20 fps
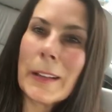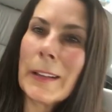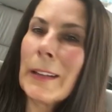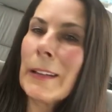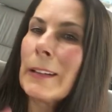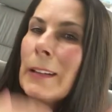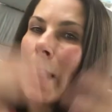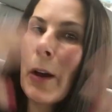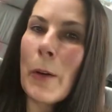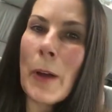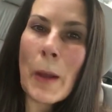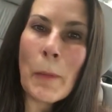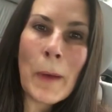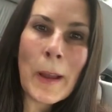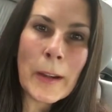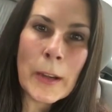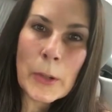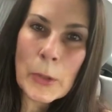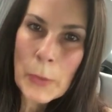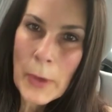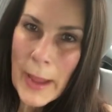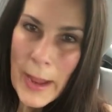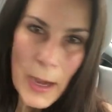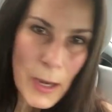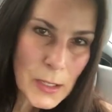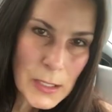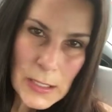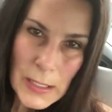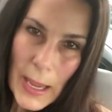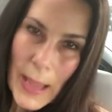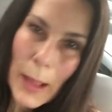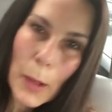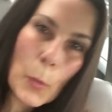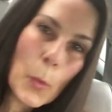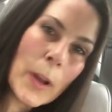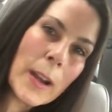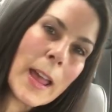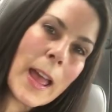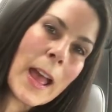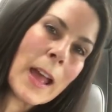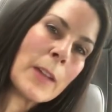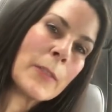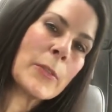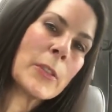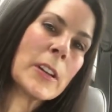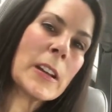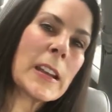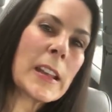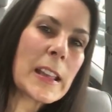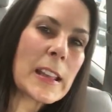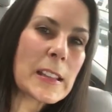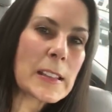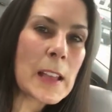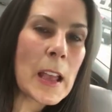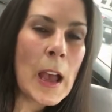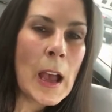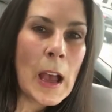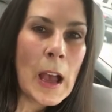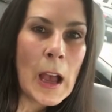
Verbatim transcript: you know, I want a new hairstyle, whatever it is.